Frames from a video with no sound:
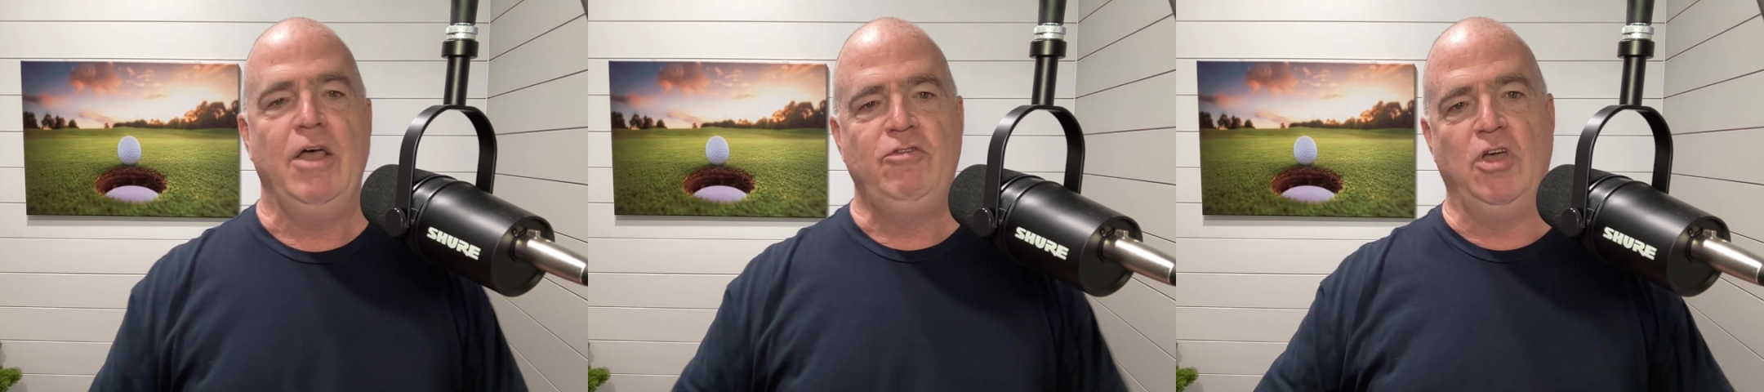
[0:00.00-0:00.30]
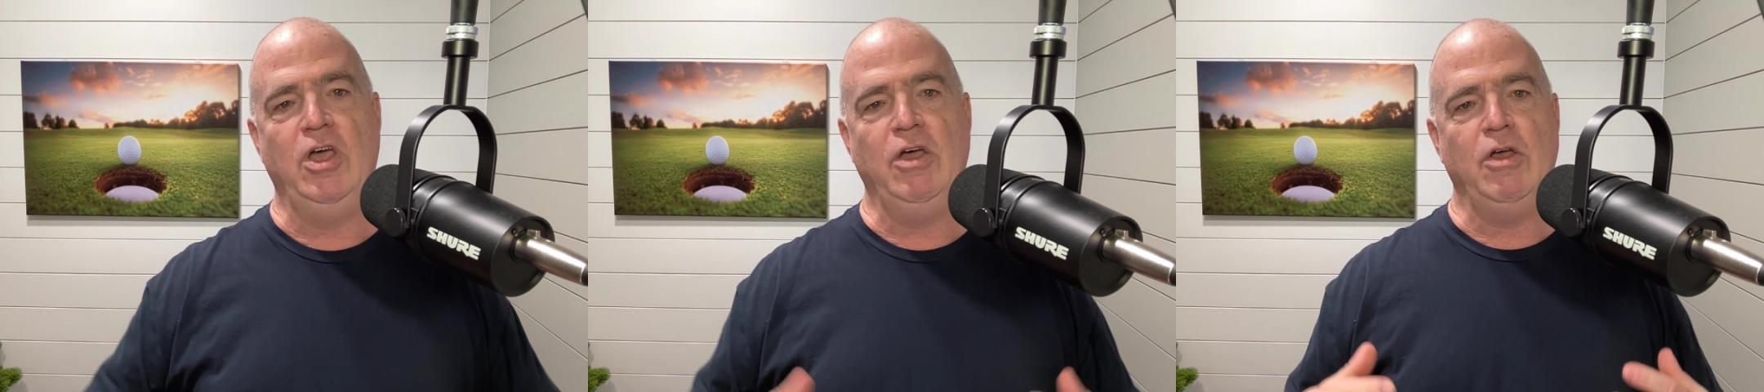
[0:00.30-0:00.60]

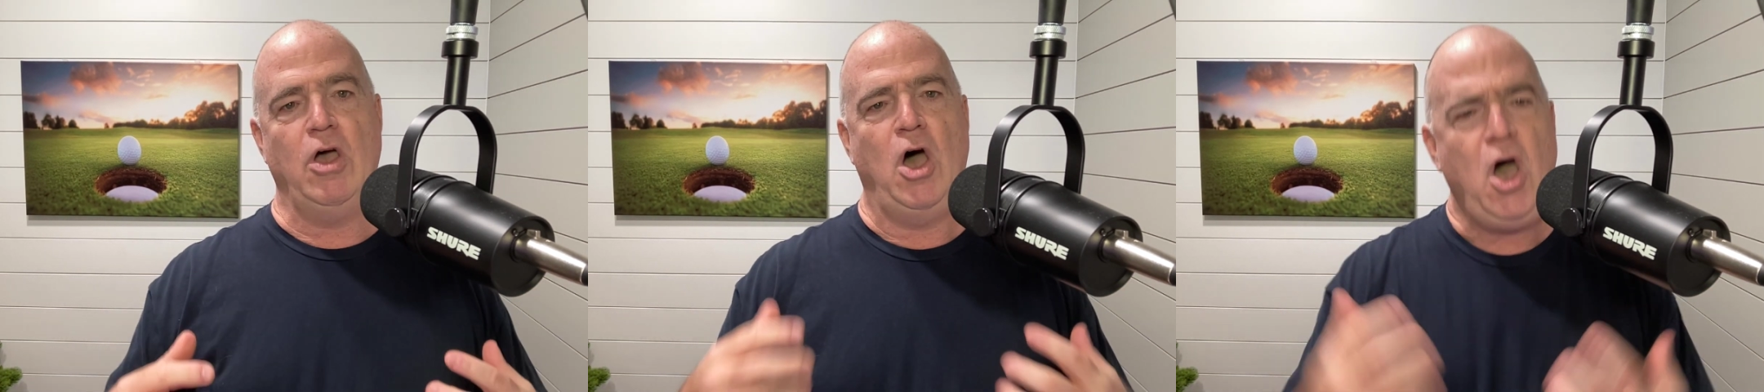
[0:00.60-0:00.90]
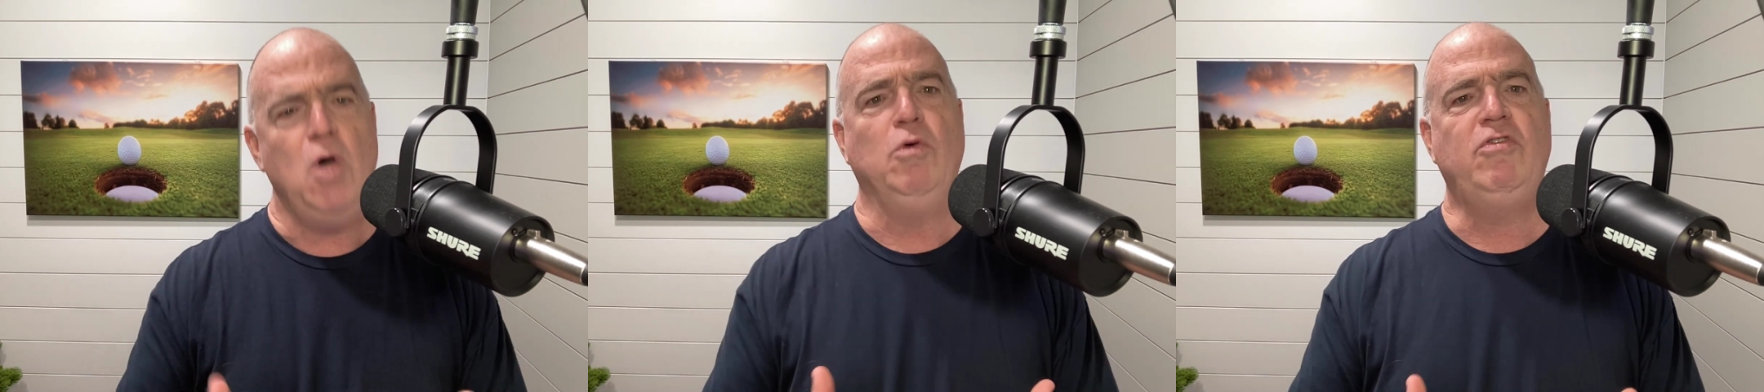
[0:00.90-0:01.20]
to
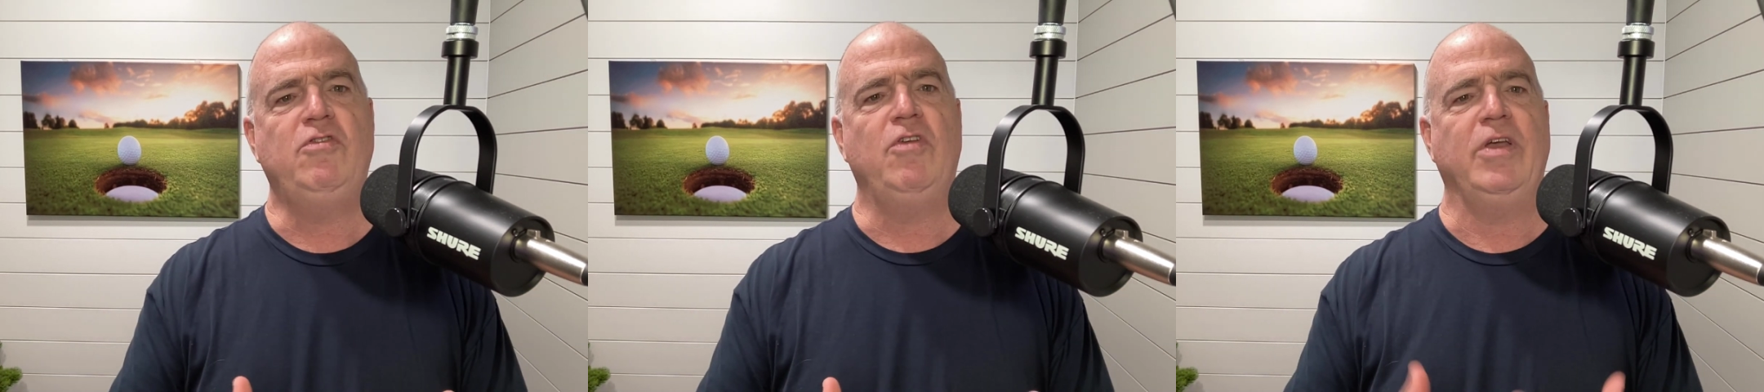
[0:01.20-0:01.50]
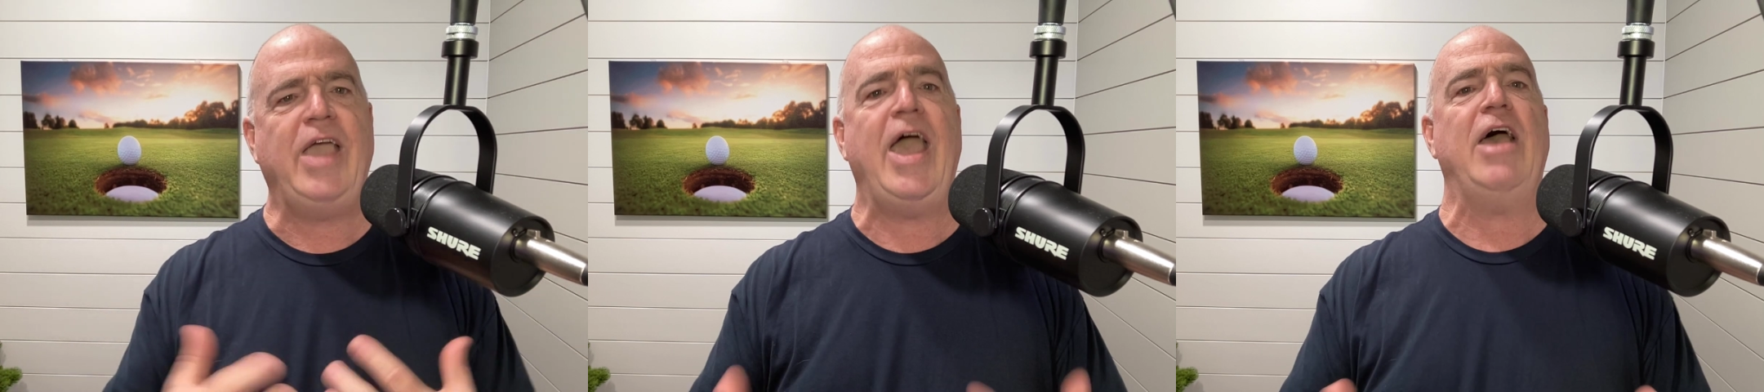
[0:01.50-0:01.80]
host
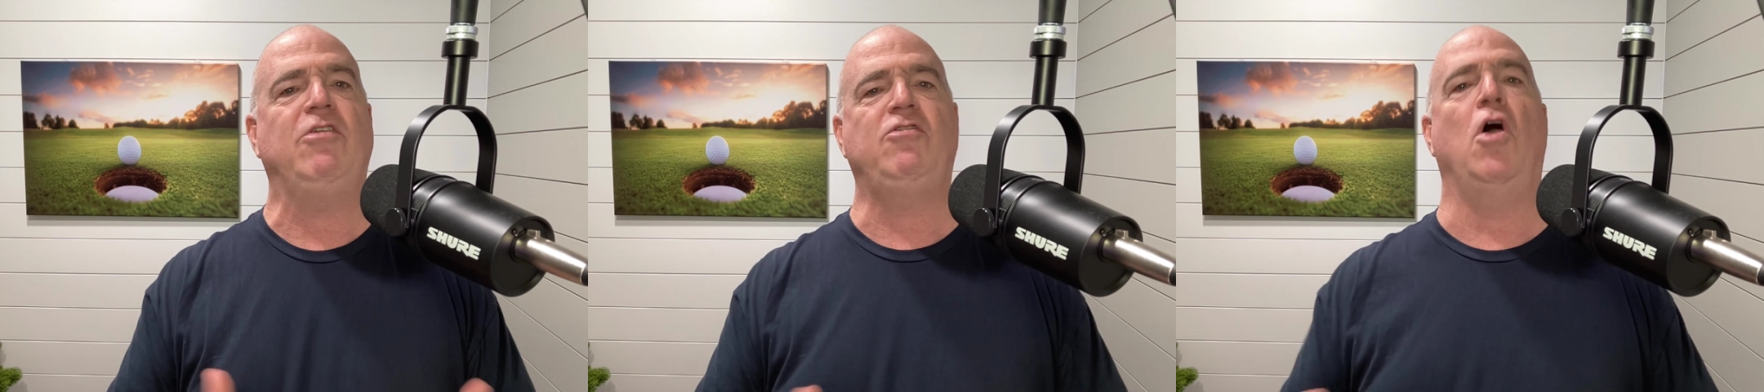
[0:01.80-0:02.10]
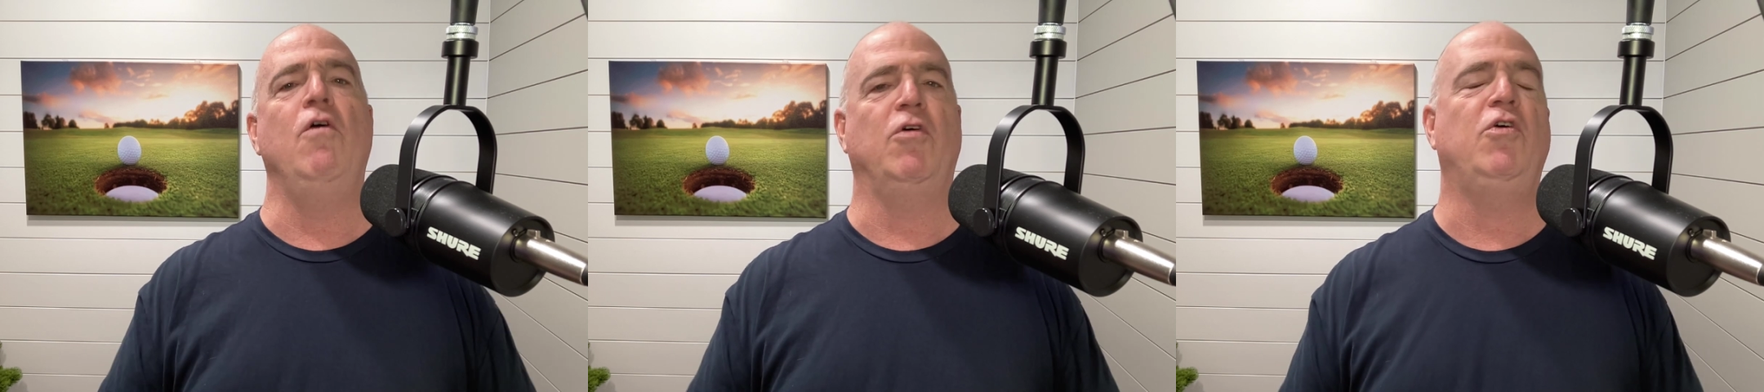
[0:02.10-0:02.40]
CAST
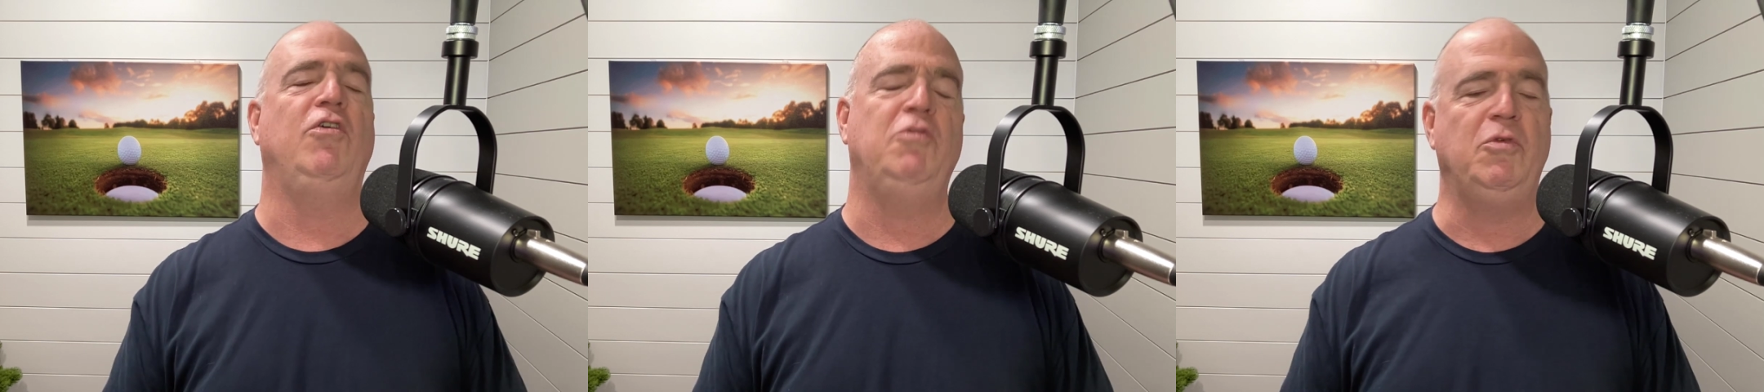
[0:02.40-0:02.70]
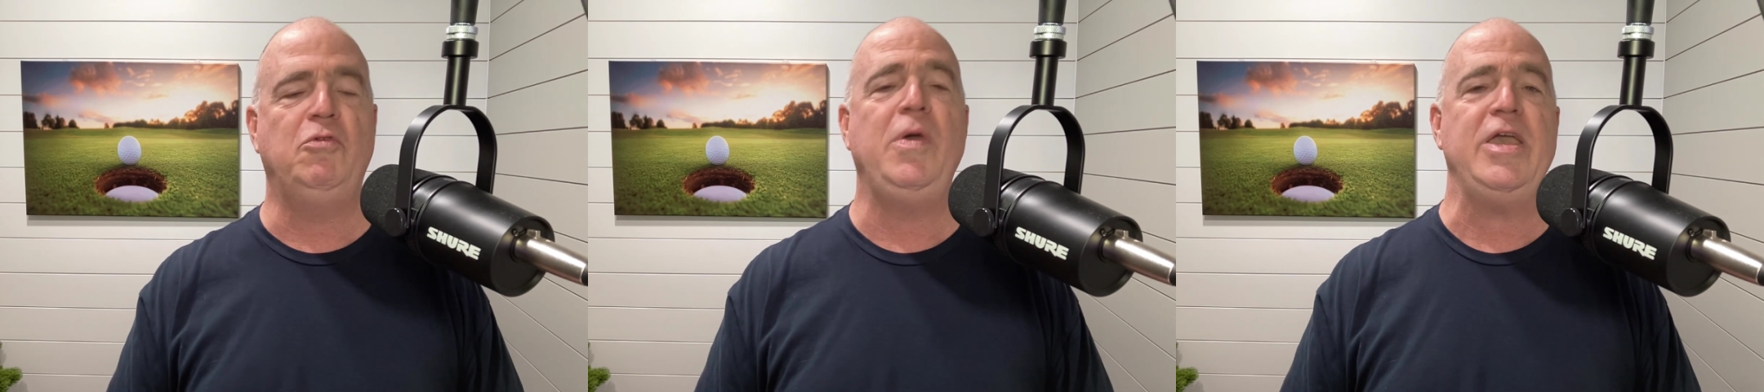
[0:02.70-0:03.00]
over
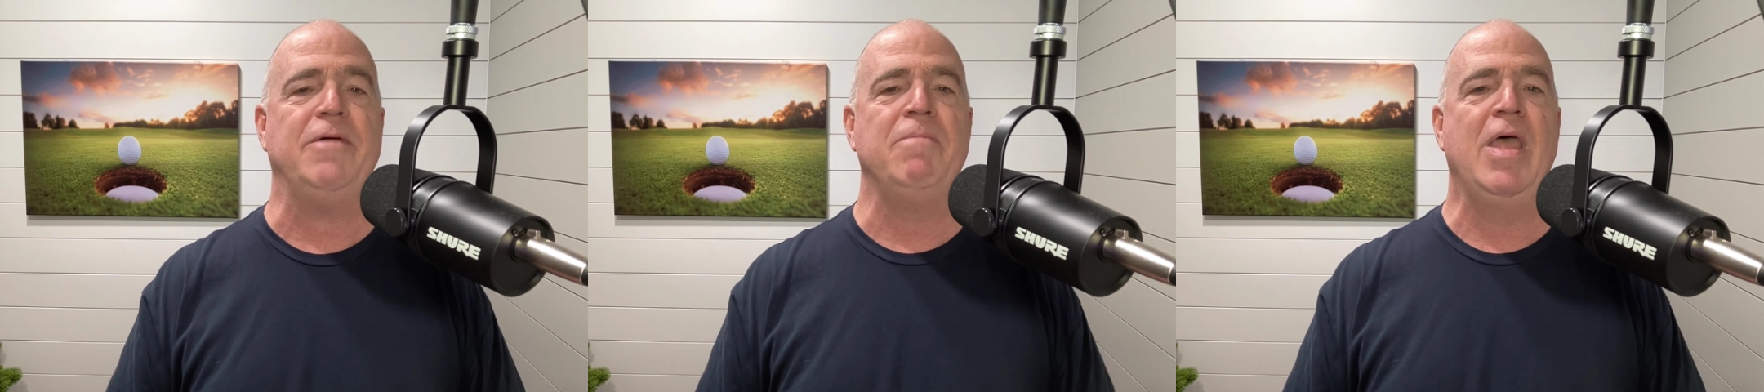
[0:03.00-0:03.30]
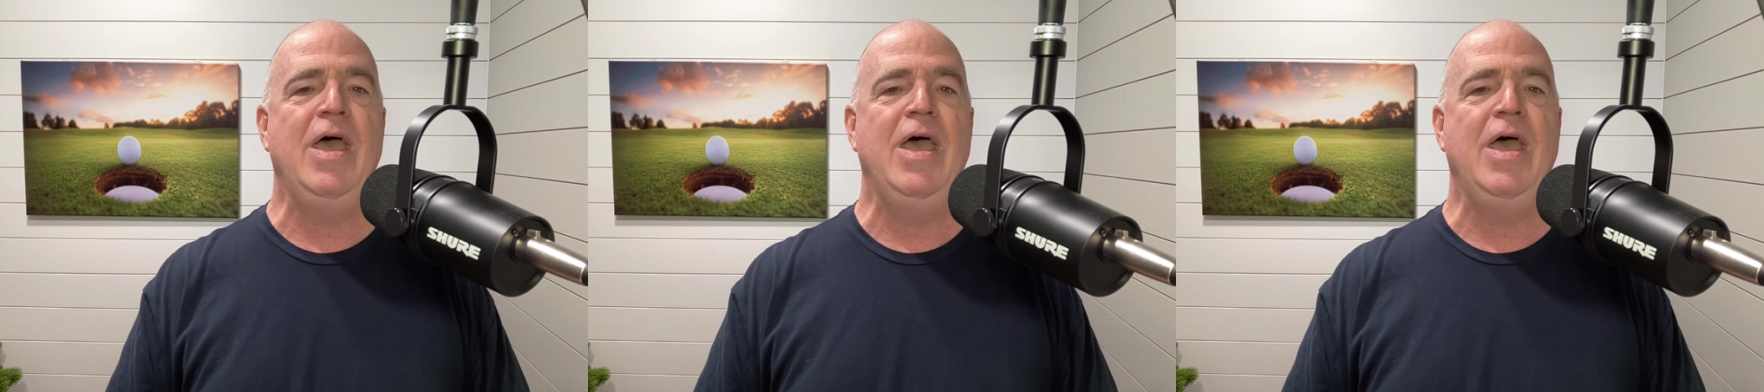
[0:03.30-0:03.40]
Christmas week.